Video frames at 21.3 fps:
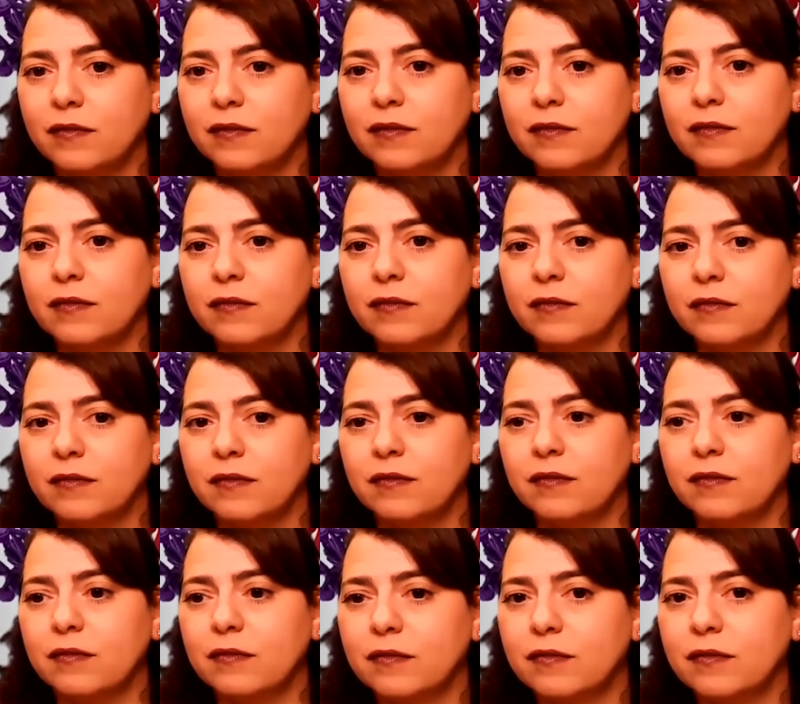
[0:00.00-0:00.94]

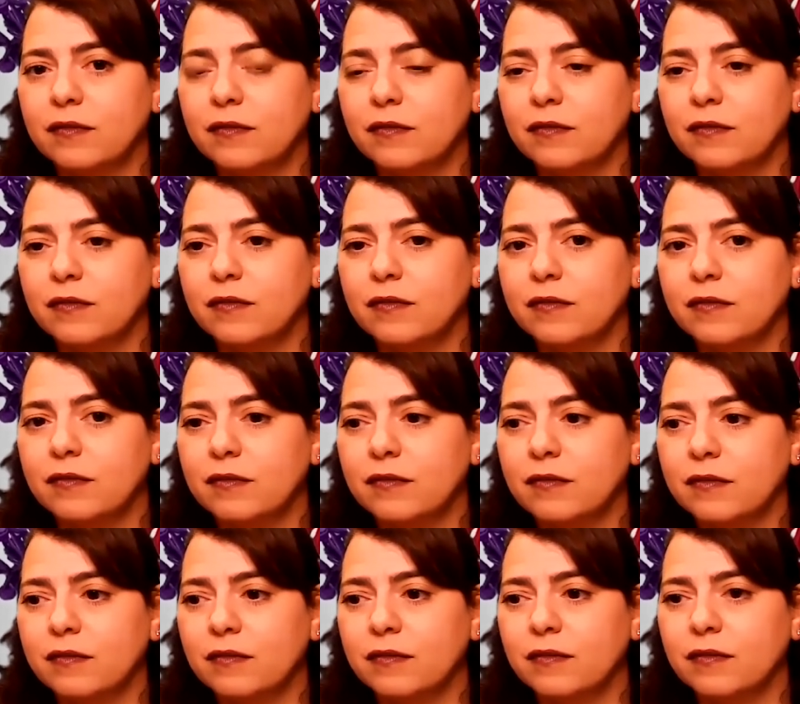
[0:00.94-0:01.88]

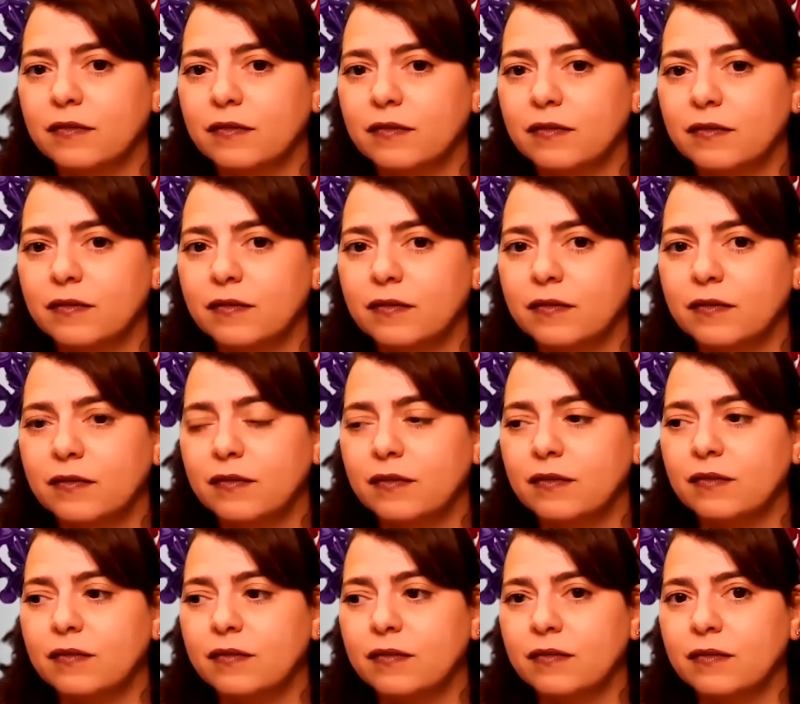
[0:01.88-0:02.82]

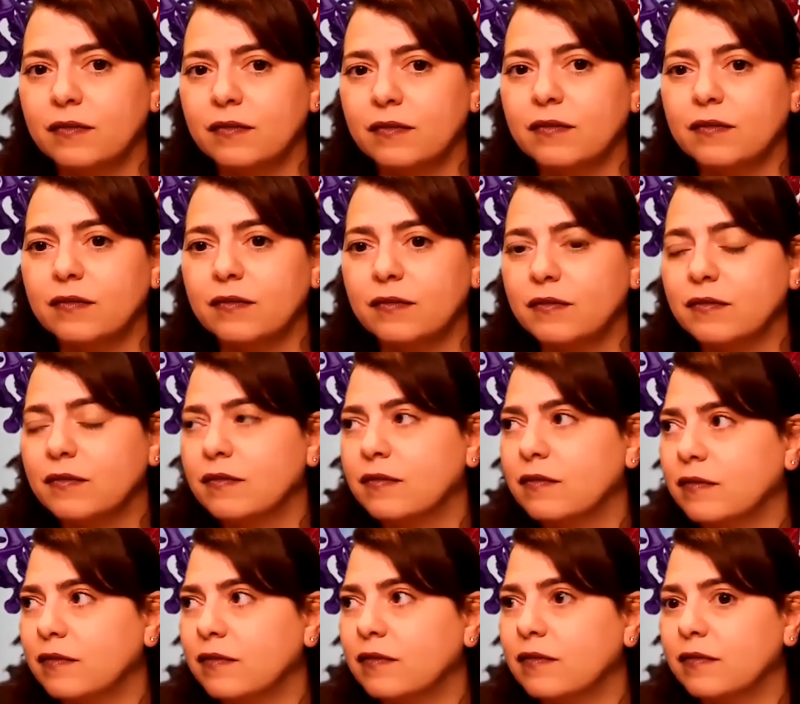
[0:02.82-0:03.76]

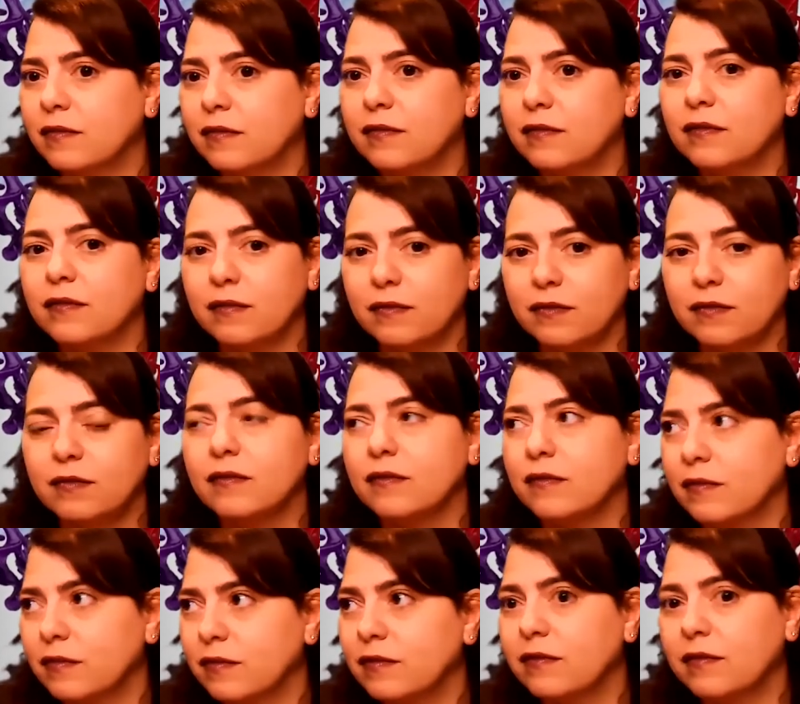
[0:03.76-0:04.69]

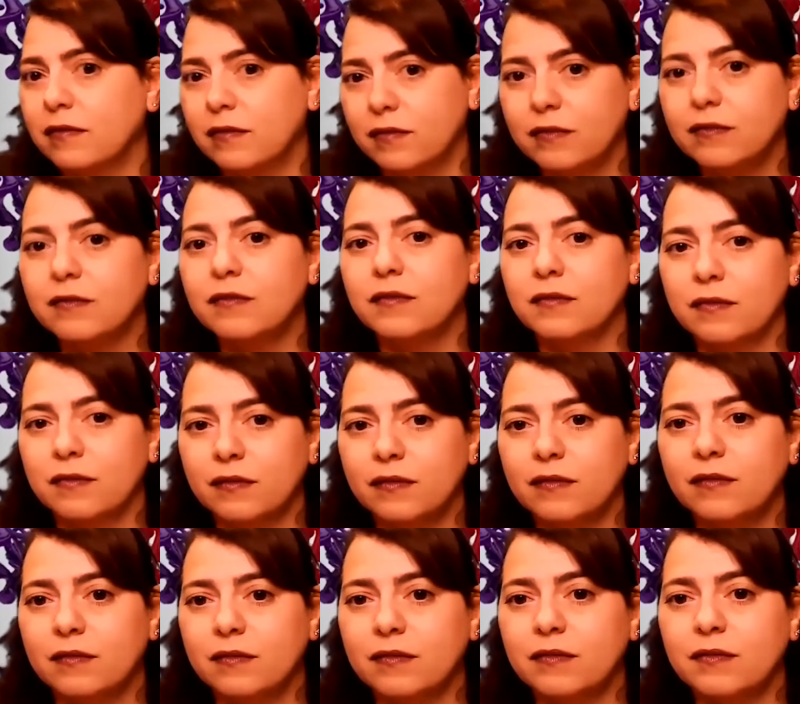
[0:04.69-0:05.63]

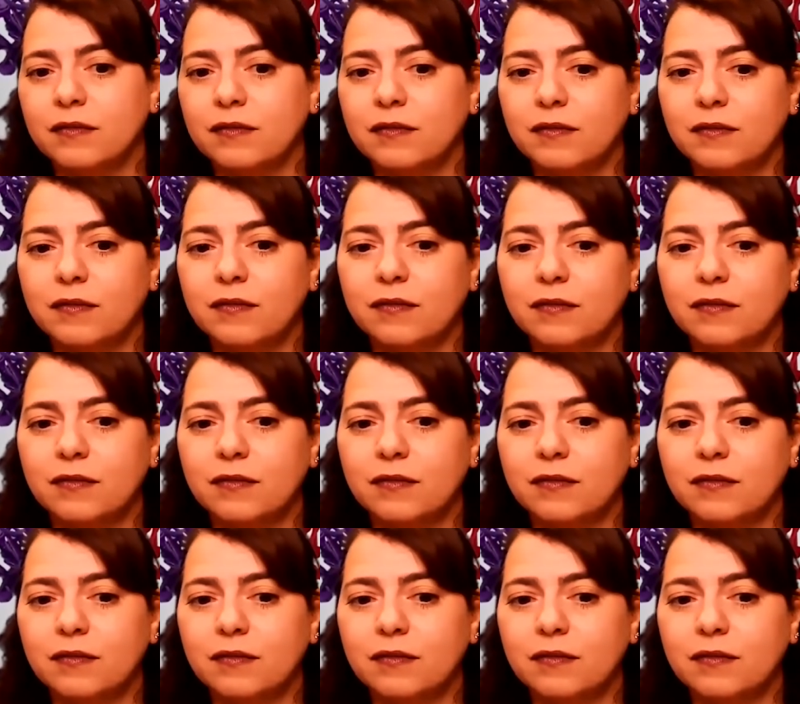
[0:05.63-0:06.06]
This person isn't speaking.